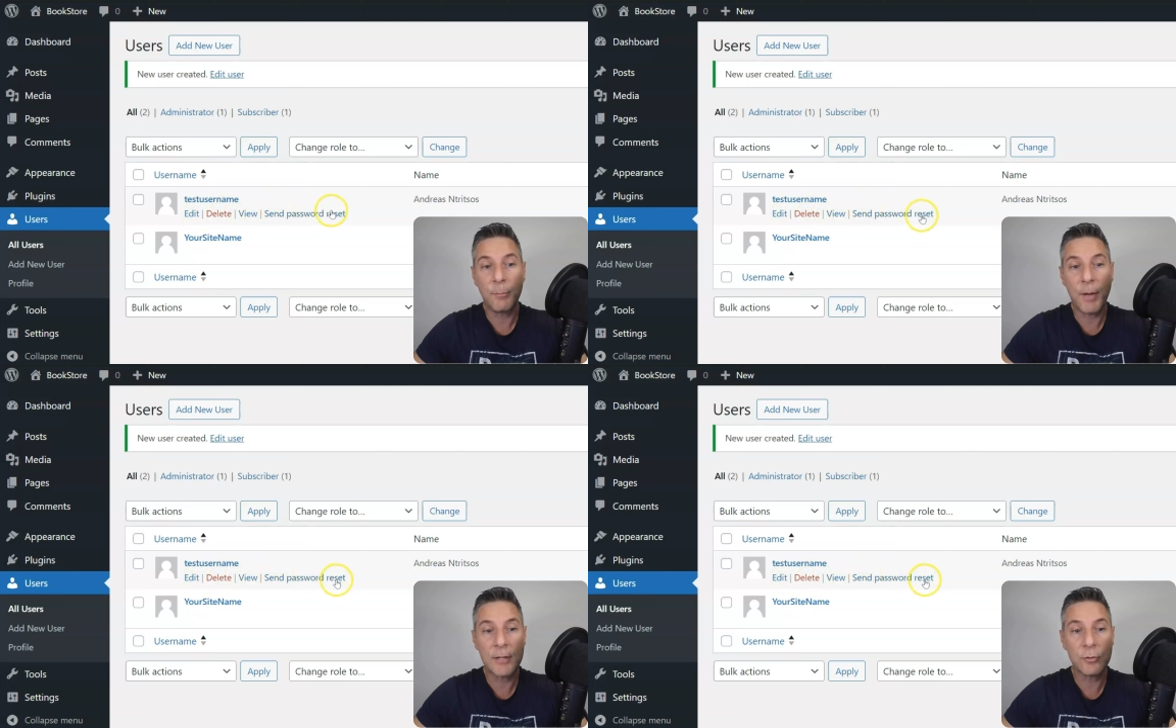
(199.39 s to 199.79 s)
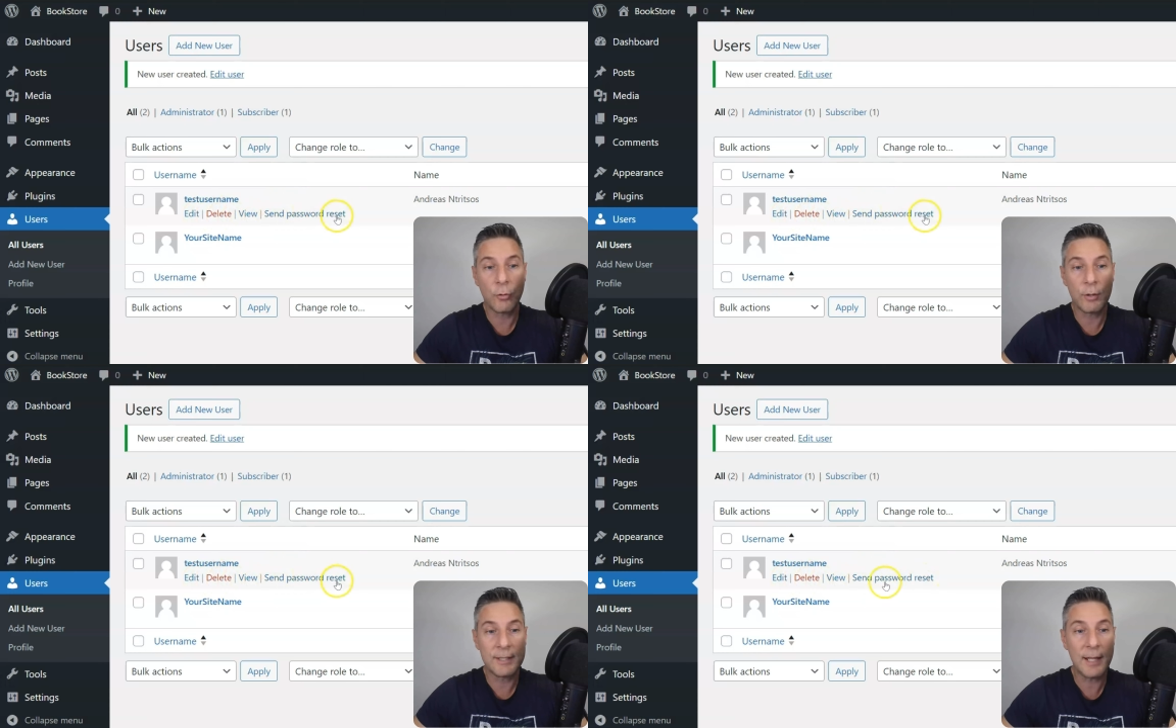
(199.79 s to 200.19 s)
a
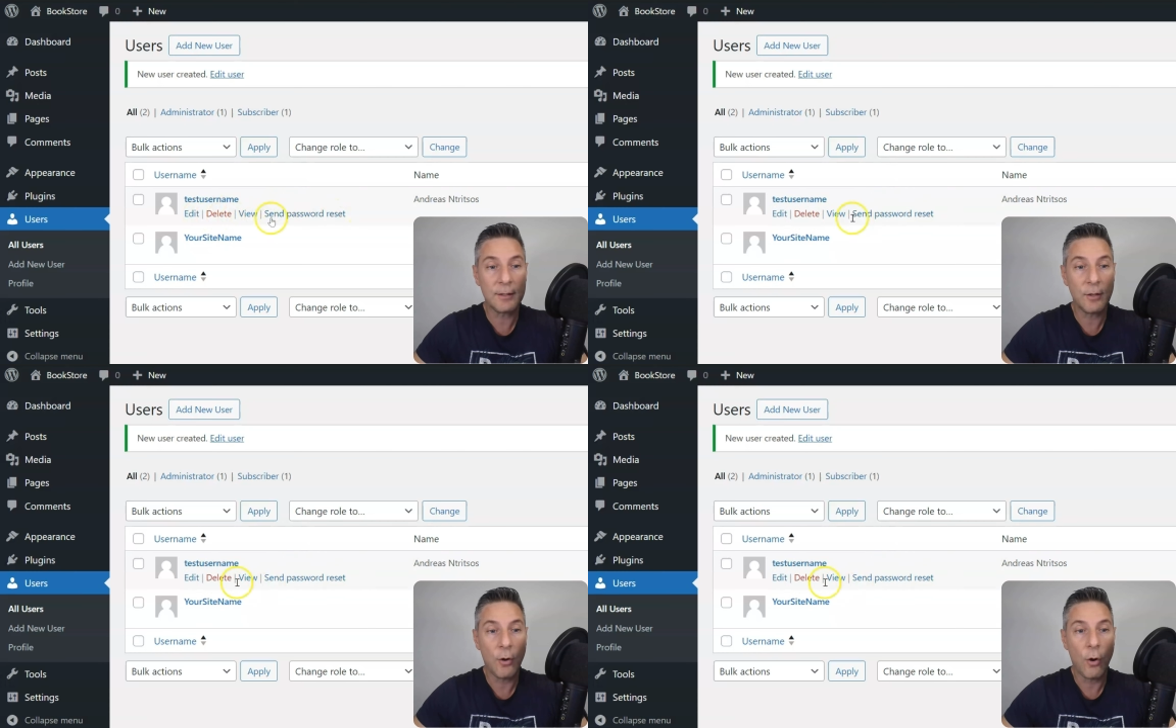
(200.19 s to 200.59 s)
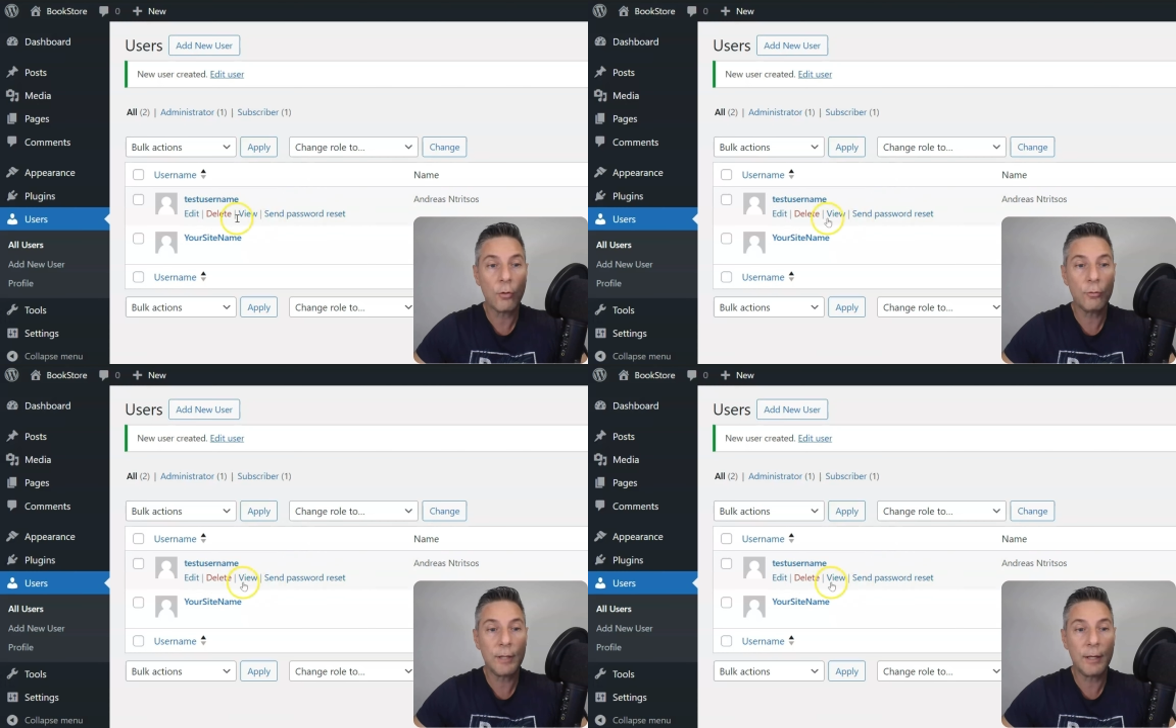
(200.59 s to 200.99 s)
password reset, or
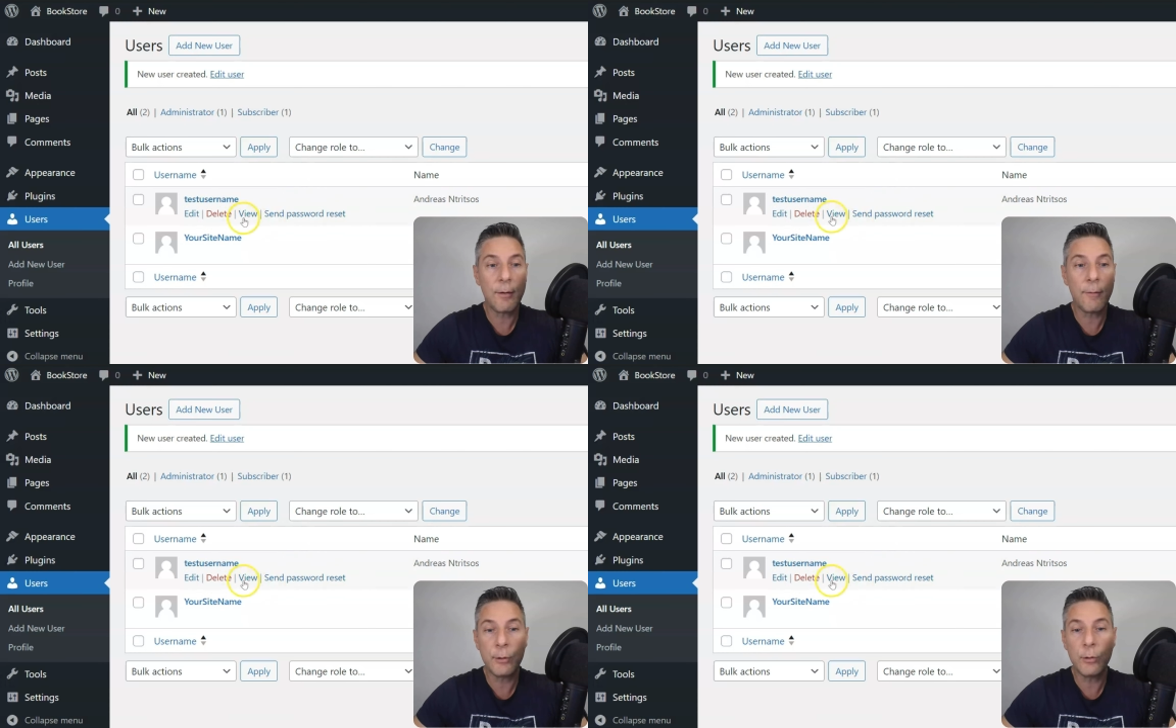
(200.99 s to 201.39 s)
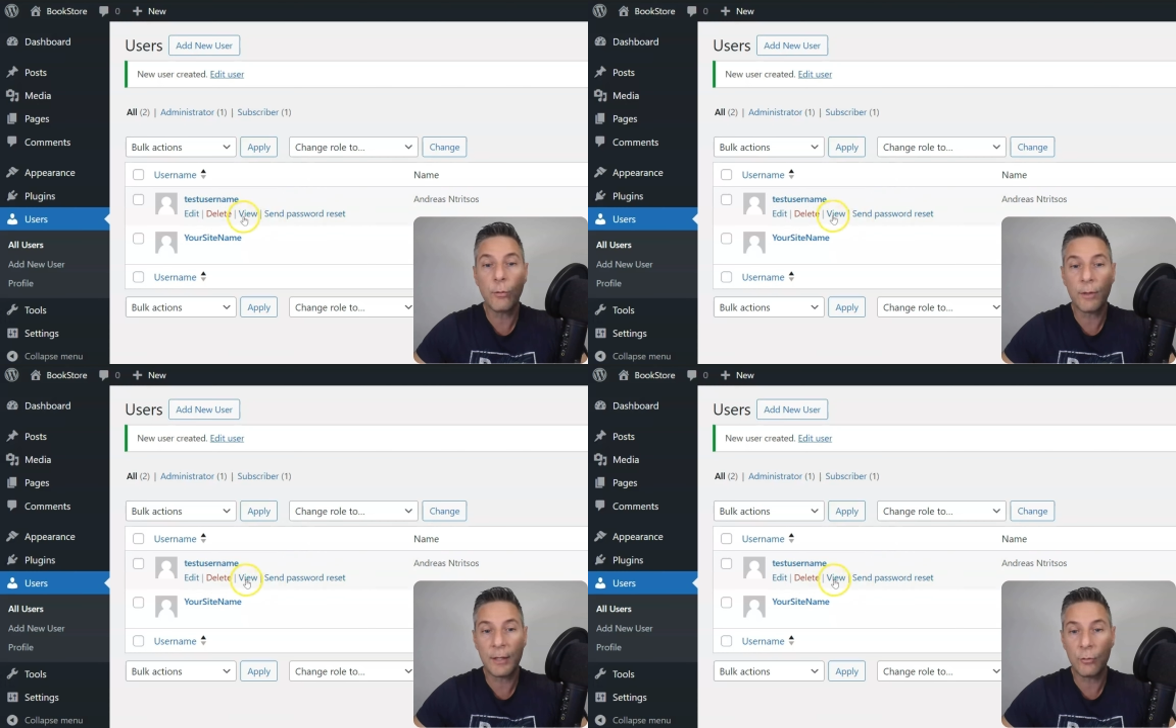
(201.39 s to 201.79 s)
we can view
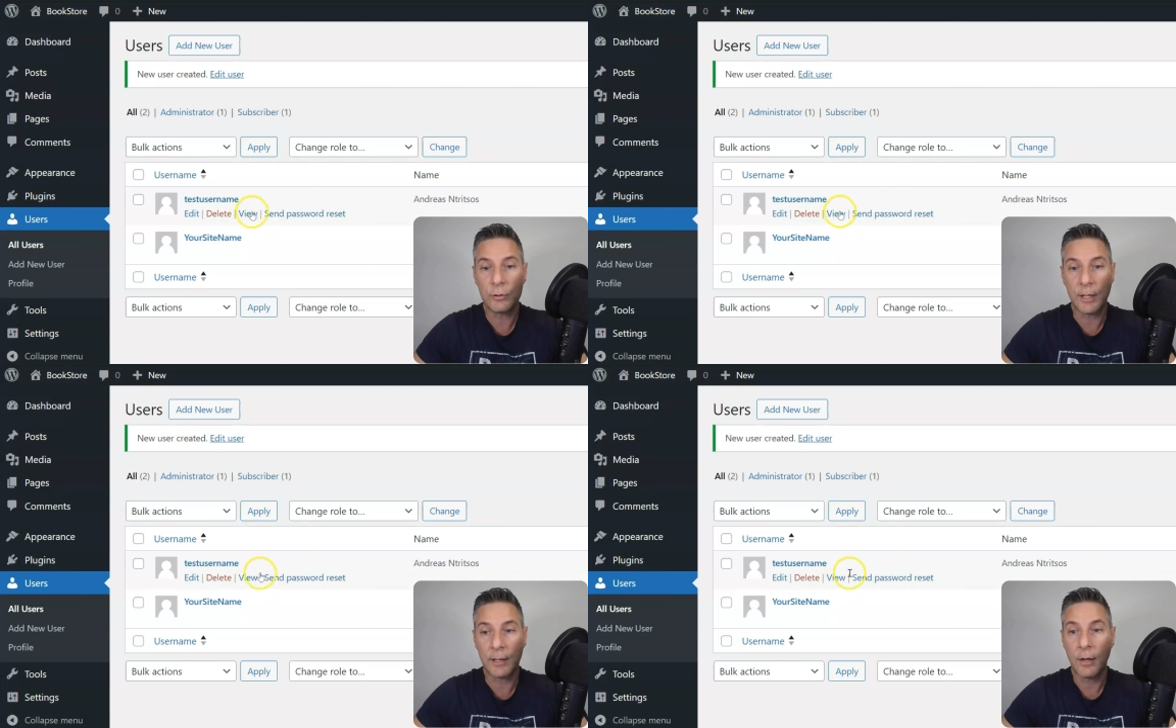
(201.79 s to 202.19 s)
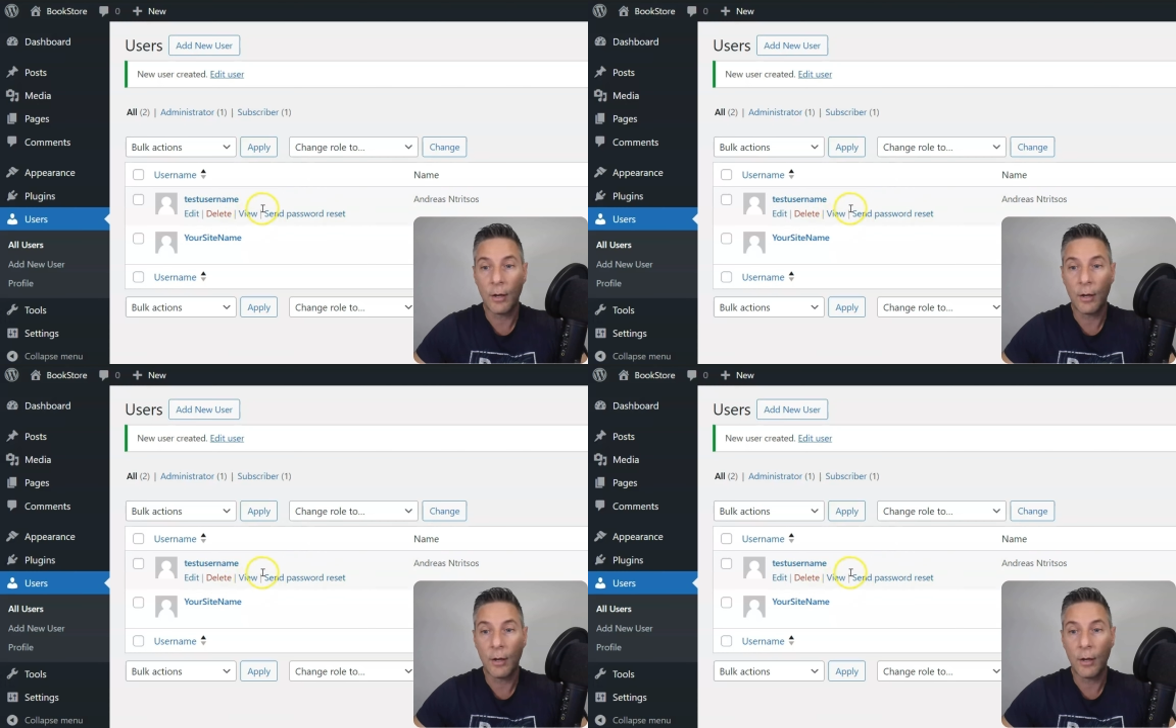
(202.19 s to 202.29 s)
the user.